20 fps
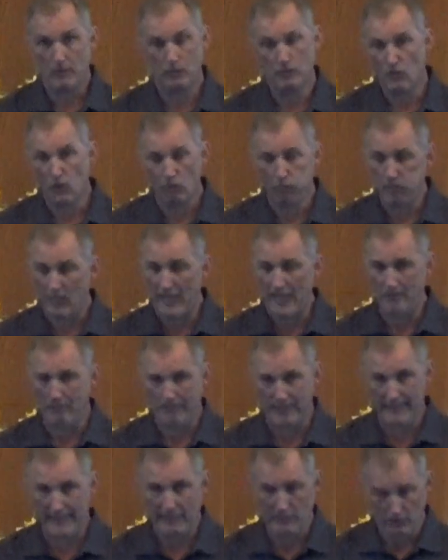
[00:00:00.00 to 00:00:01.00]
There was no
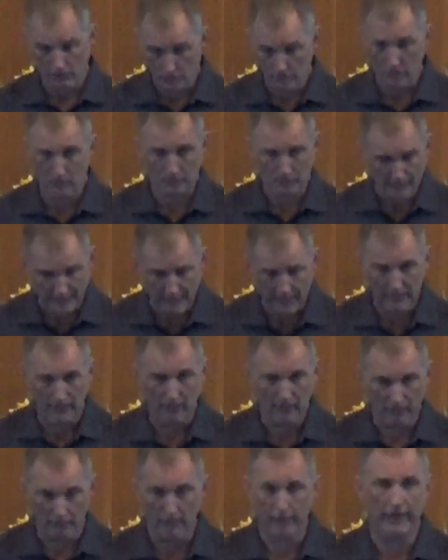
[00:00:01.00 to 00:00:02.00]
plan B. You just be
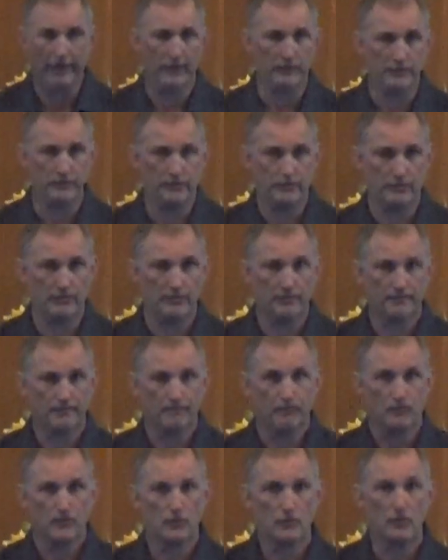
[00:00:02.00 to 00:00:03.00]
here or else.
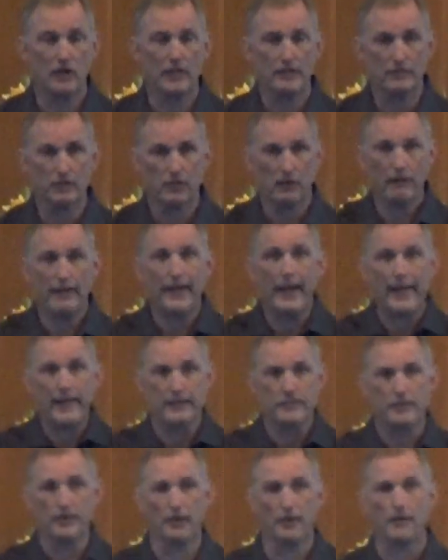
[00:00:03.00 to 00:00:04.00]
So I said,
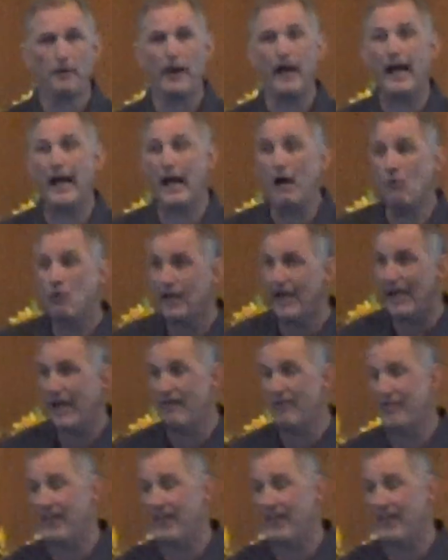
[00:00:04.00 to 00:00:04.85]
okay. So I went